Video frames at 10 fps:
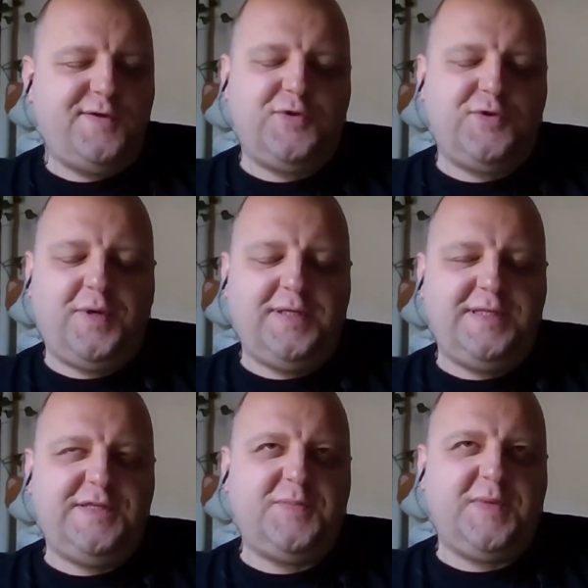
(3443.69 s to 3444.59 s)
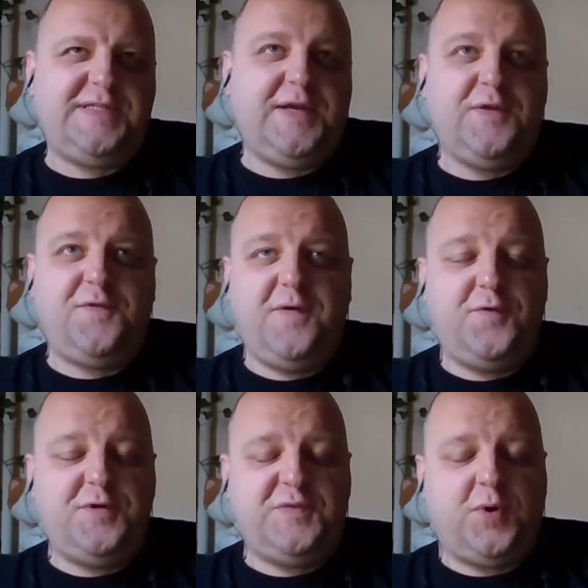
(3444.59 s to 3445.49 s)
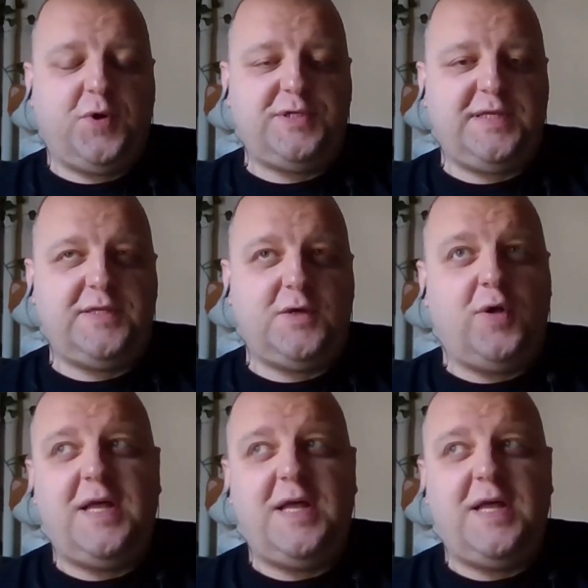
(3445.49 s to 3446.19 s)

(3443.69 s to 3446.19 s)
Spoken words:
So this is my second favorite sport, and